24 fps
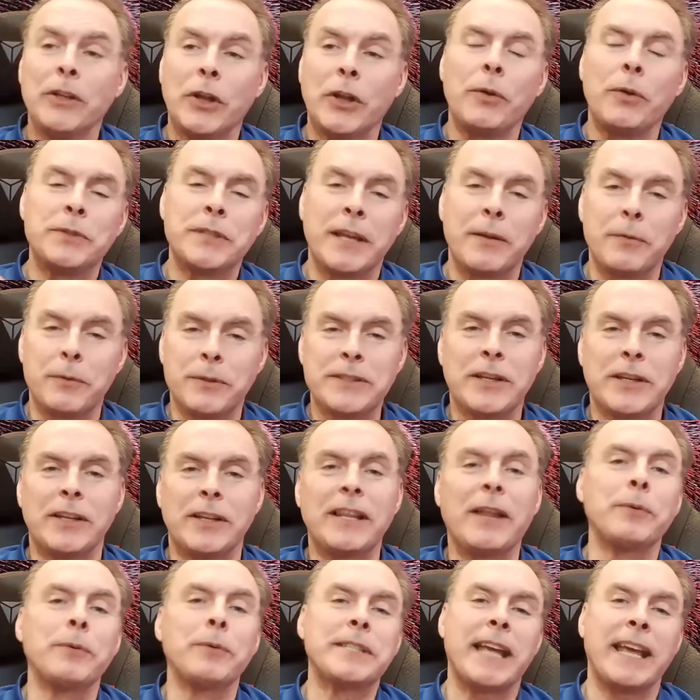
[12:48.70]
no,
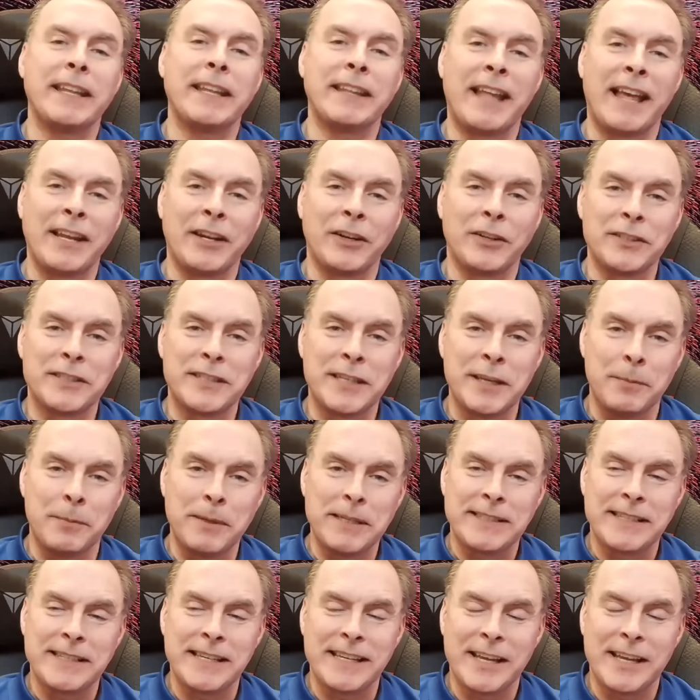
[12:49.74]
that was a headline on
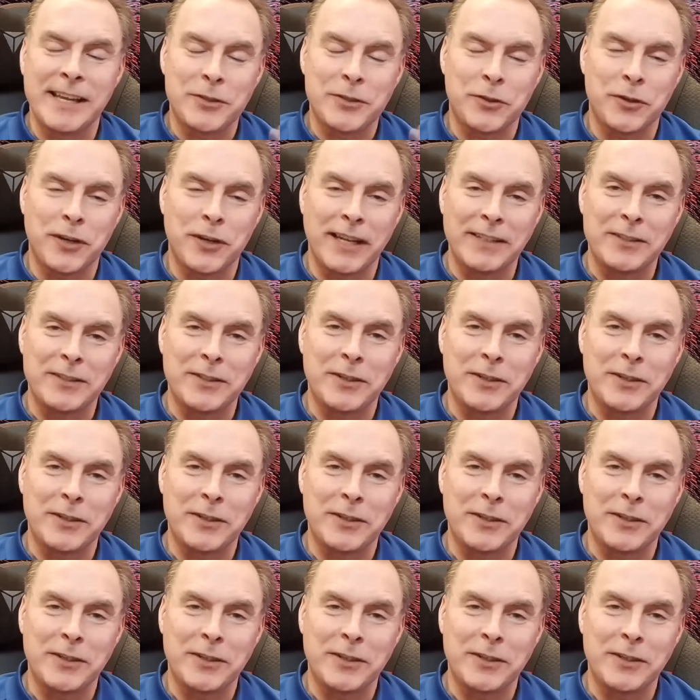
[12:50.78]
CNBC yesterday.